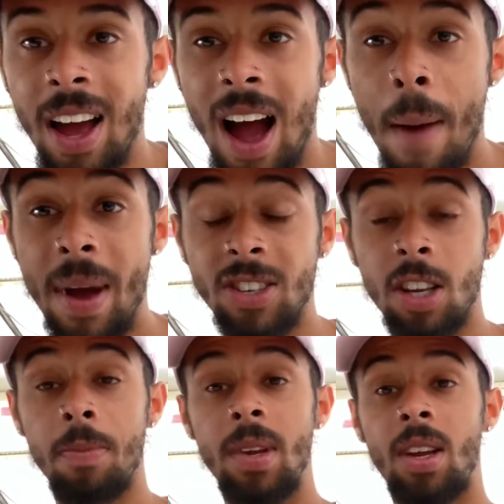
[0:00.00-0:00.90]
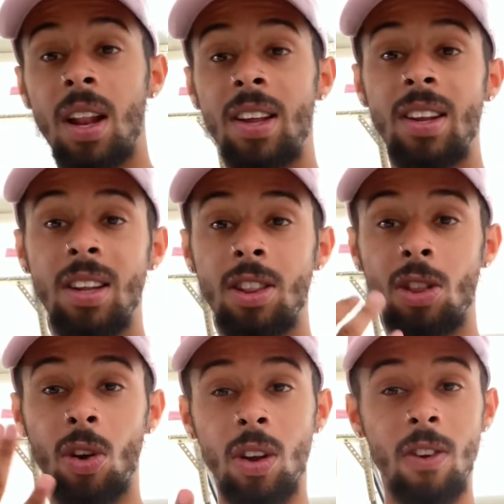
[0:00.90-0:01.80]
I'm actually gonna be cleaning
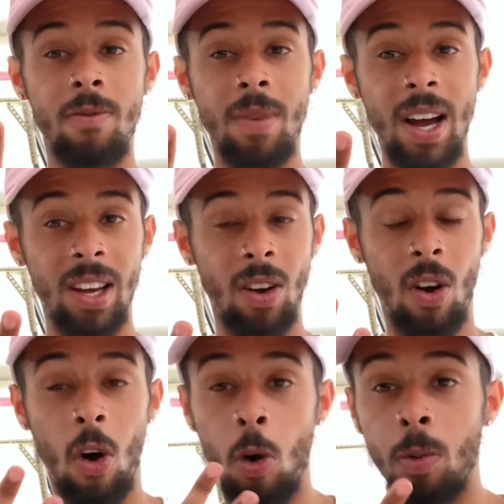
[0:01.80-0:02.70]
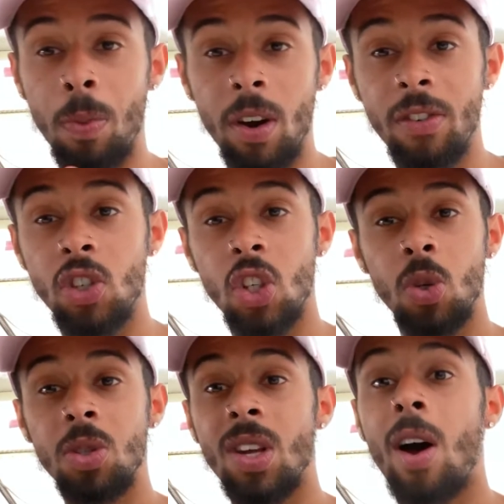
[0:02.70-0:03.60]
3 of my old pair of
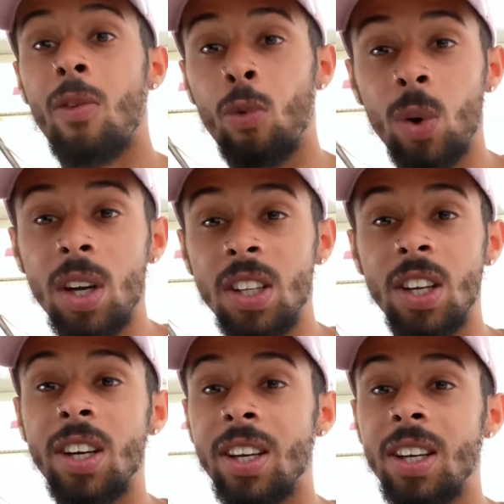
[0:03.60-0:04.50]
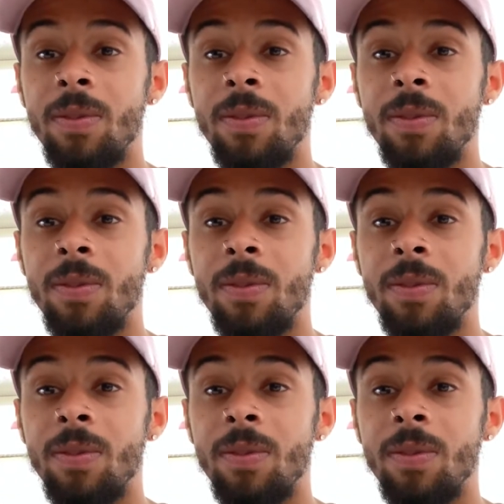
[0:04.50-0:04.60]
shoes that are really dirty,